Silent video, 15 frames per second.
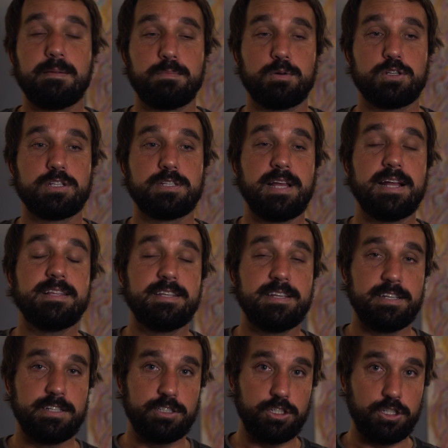a
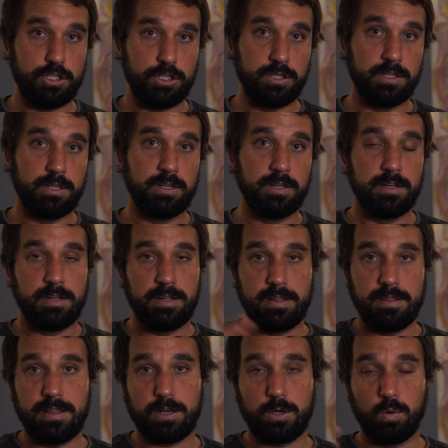percentage
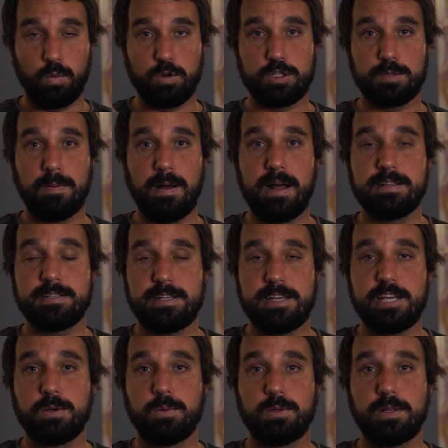that corresponds
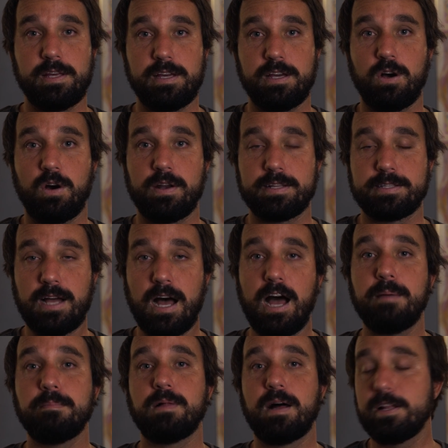equally on a
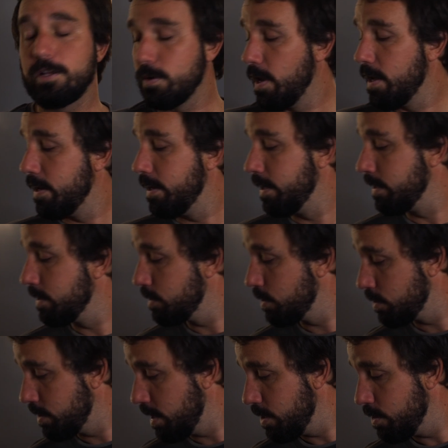timeline you're editing. So
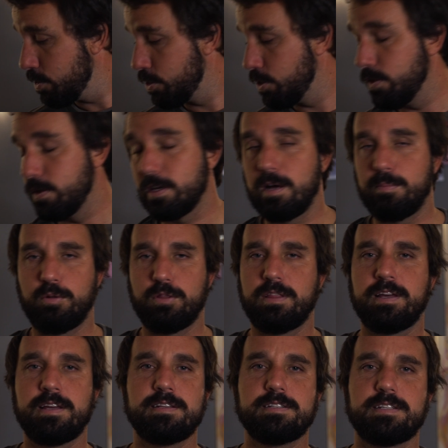say you shoot a couple
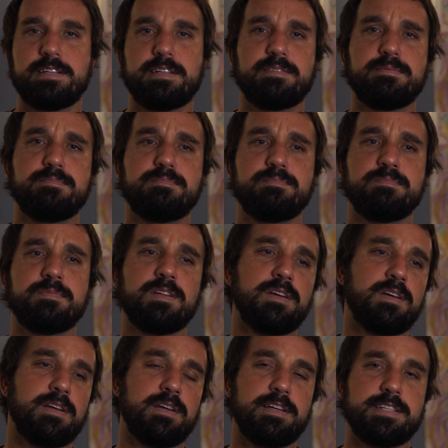things in
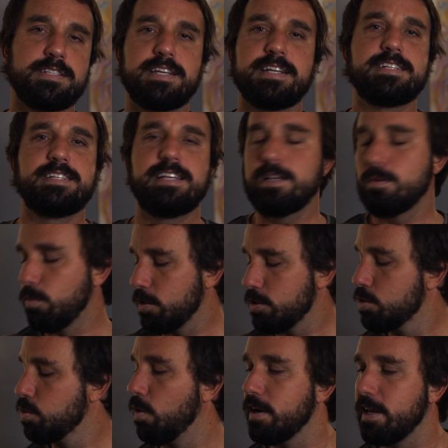60 and
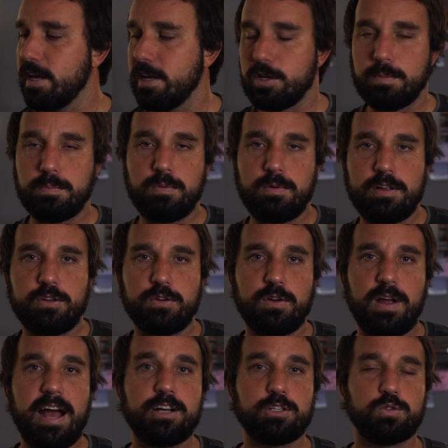120, and your
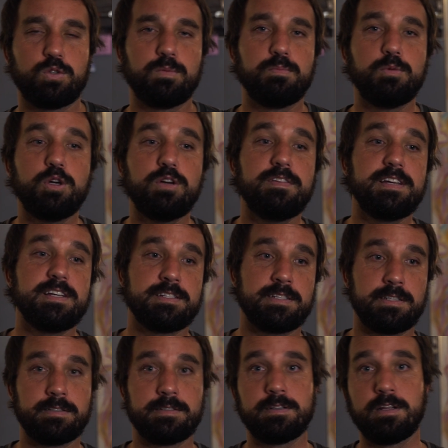actual movie is
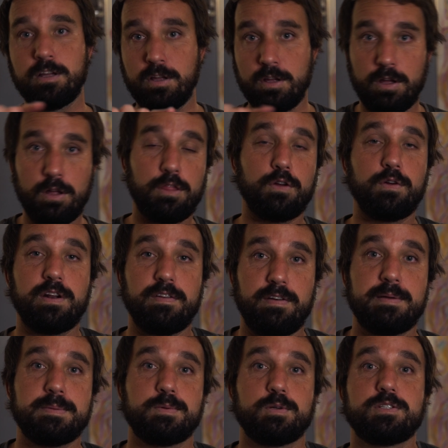in 30
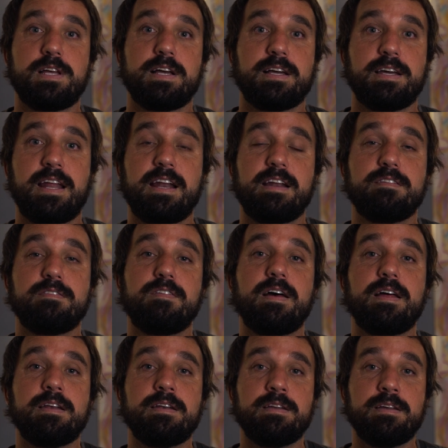frames per second at an event.